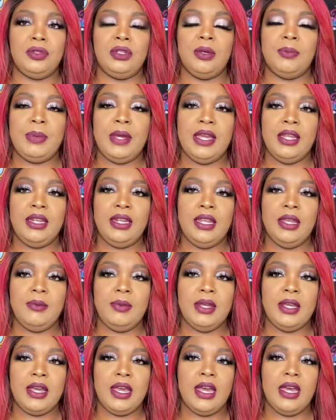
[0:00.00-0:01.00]
The
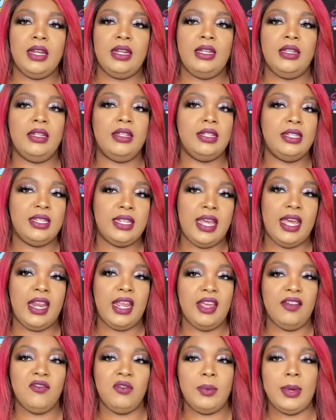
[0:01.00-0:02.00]
pandemic kind of set
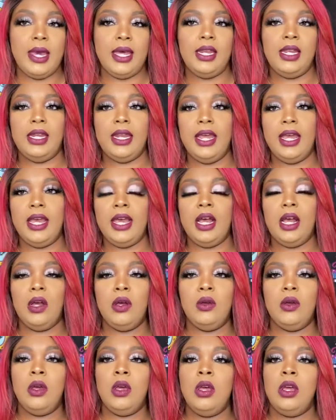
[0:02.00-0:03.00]
everybody
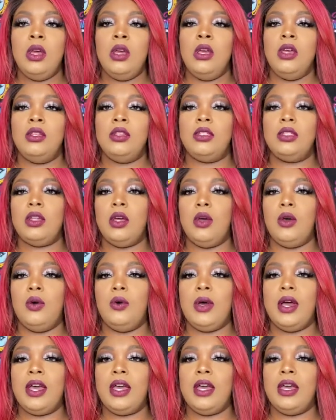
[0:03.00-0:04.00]
down,
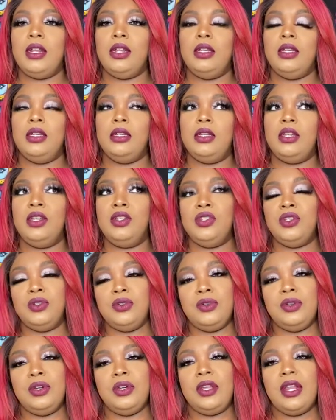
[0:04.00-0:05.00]
so I kind of
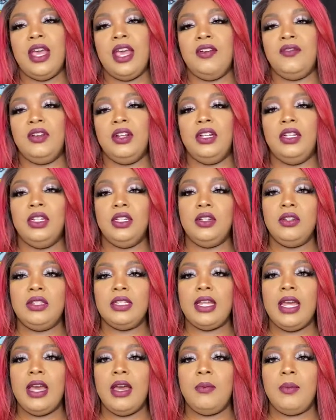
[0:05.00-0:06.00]
enjoyed having a little
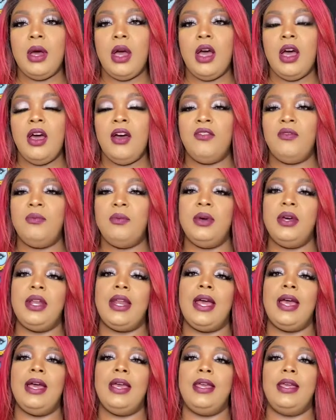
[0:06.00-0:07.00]
time off, but
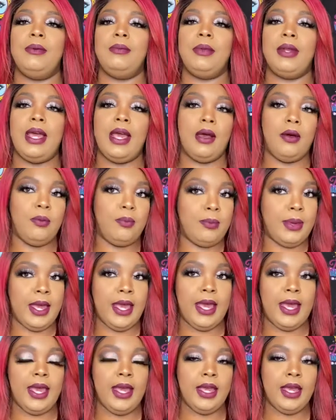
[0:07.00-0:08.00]
I am now
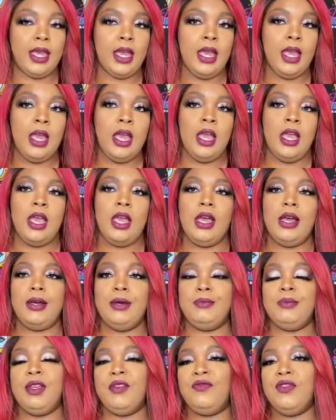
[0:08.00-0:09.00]
back.
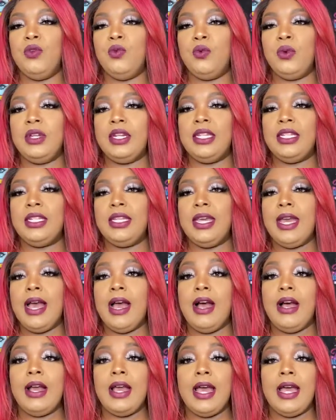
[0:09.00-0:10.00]
If you want to see
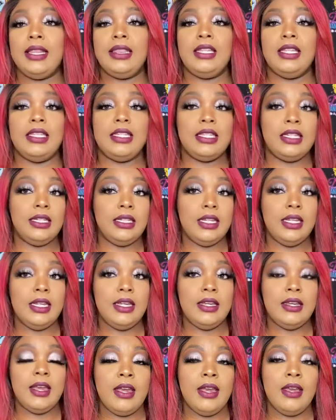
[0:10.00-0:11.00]
how I got this
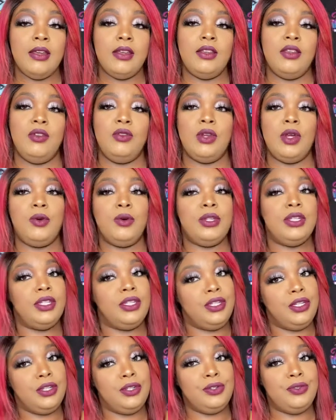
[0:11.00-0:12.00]
look, you know what to
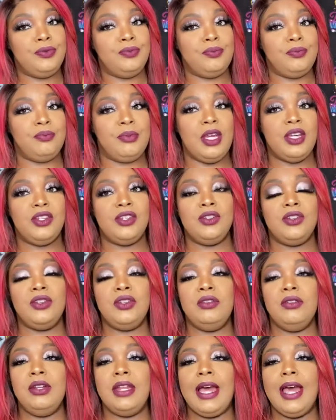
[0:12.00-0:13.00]
do. Make sure
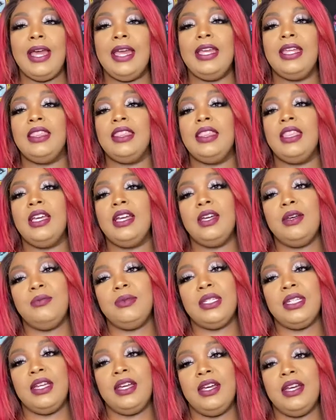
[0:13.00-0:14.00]
you like,
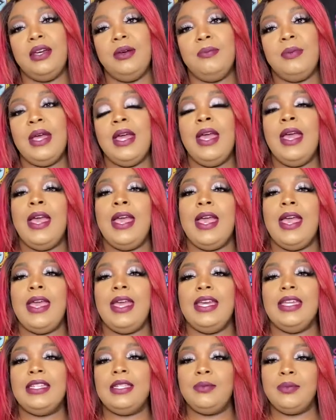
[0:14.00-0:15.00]
thumbs up,
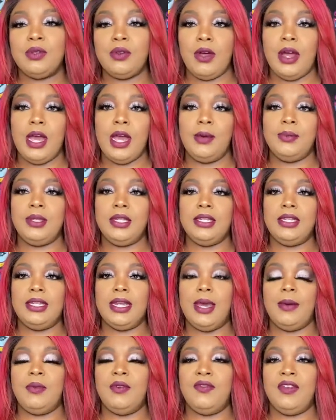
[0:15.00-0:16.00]
and subscribe to
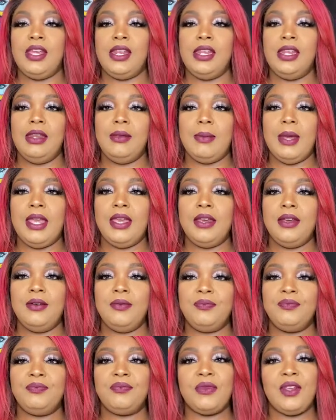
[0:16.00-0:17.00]
Diamond Vanity Makeup.
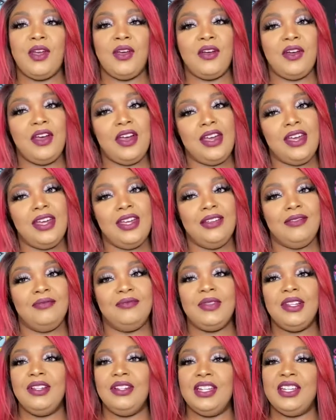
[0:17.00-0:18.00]
All right,
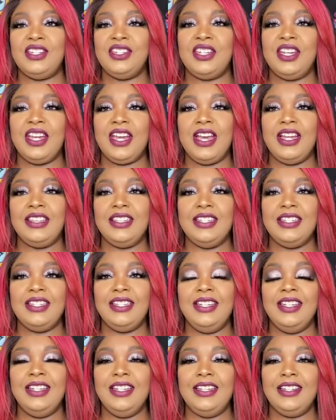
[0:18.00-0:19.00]
let's check out this
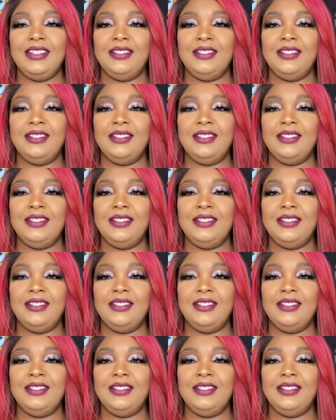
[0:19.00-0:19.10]
look.